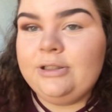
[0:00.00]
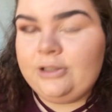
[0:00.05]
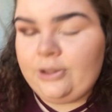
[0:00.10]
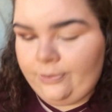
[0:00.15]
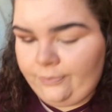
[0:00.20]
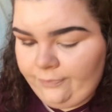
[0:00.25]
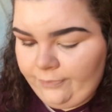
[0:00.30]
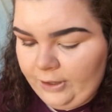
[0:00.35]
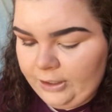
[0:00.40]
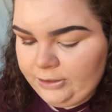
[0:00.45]

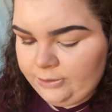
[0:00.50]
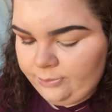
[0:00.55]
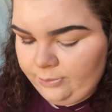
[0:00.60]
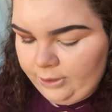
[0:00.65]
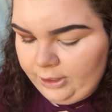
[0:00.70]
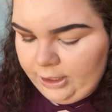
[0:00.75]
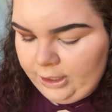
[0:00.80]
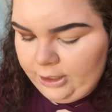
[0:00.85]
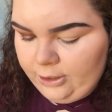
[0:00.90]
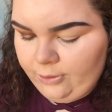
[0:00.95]
So first
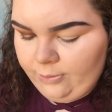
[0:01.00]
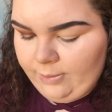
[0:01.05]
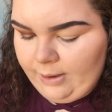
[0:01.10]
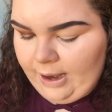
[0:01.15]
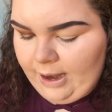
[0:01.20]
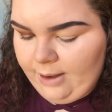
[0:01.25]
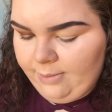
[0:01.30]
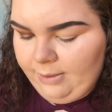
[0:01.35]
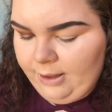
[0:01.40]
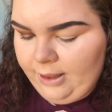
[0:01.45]
we're going to
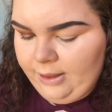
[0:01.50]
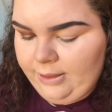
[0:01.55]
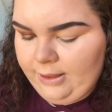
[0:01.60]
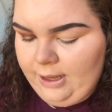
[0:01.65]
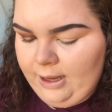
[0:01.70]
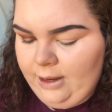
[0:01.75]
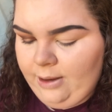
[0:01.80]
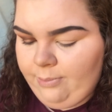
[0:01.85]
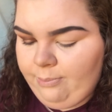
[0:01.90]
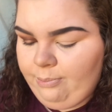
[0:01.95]
grab
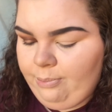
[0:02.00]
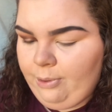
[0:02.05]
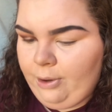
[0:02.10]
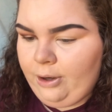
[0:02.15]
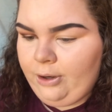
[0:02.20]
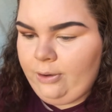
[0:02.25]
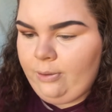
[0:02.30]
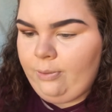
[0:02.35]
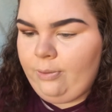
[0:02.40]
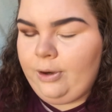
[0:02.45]
the
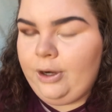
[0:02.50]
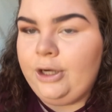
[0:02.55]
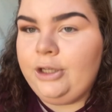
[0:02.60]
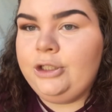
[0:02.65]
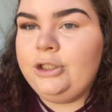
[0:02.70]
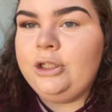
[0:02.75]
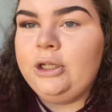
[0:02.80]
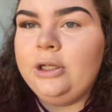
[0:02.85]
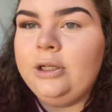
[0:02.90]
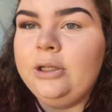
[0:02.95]
burnt orange.